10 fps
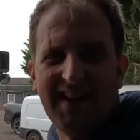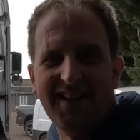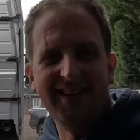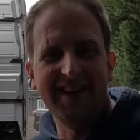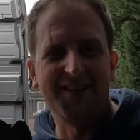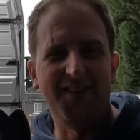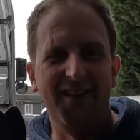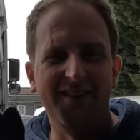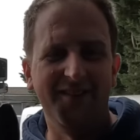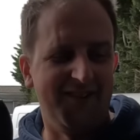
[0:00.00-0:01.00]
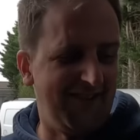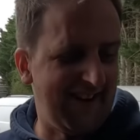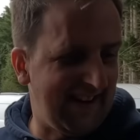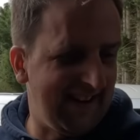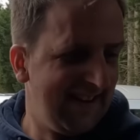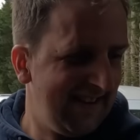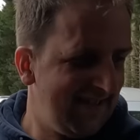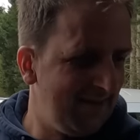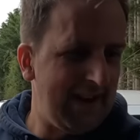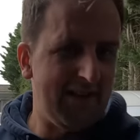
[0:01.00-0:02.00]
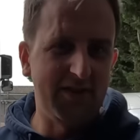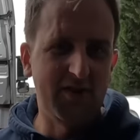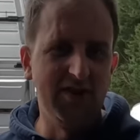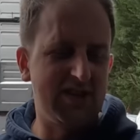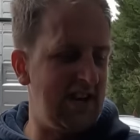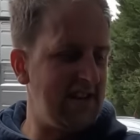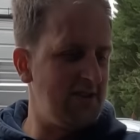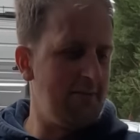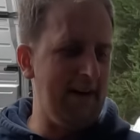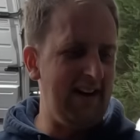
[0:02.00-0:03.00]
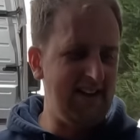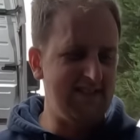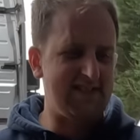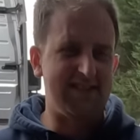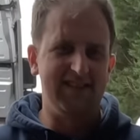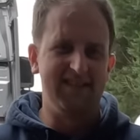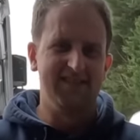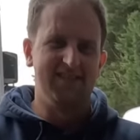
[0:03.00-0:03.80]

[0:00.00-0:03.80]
and I need a grinder already. We have a good selection of parts.